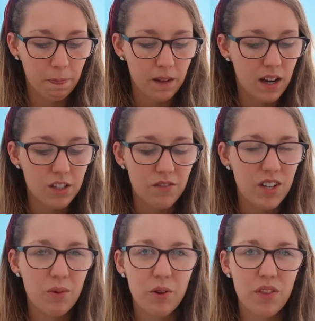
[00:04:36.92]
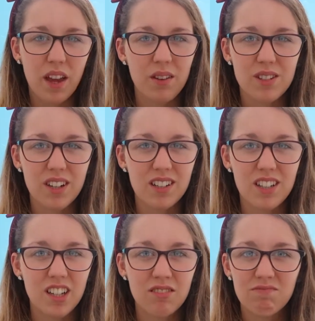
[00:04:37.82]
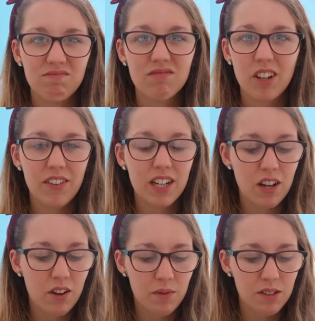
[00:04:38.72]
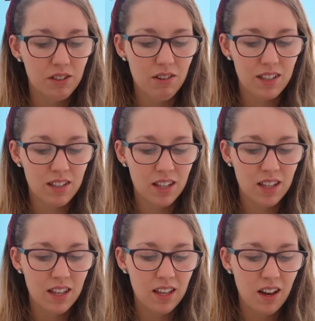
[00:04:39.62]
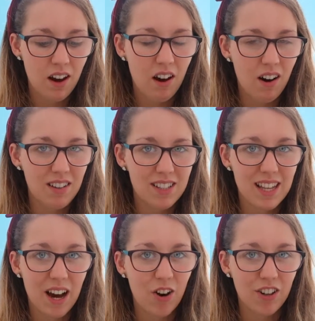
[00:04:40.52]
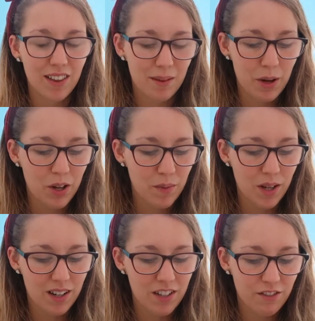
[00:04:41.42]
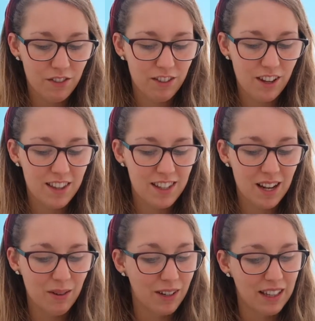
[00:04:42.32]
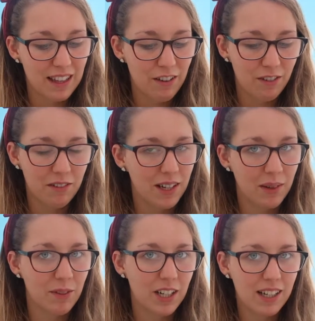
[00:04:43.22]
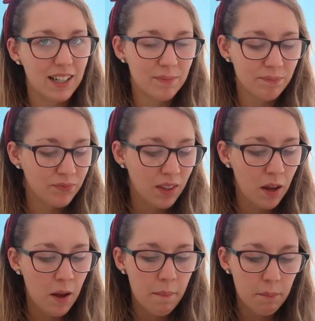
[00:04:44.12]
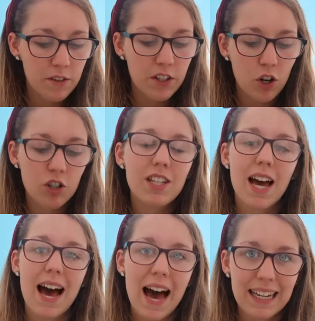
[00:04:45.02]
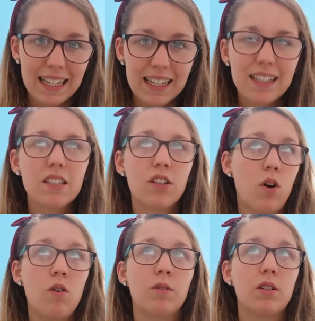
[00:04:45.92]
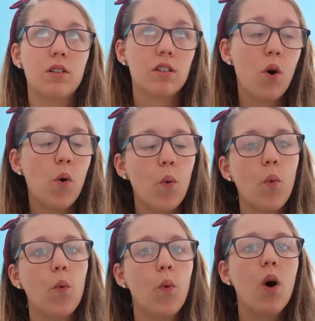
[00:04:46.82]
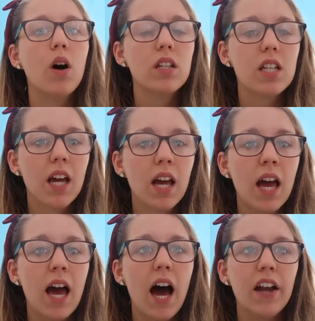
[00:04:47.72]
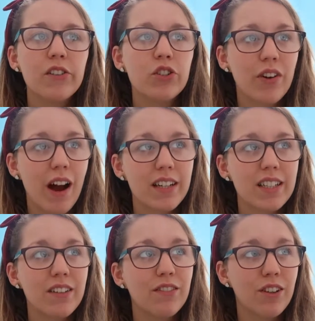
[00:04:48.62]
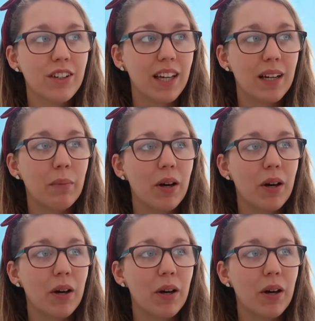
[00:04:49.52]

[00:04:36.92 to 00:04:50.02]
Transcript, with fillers: yeah, I don't really know what Theo's going to do. Don't really know who he's got his heart set on at the moment. I don't feel like there's anyone in there for him, really. Moving on to Alex. Oh my god, what an attractive looking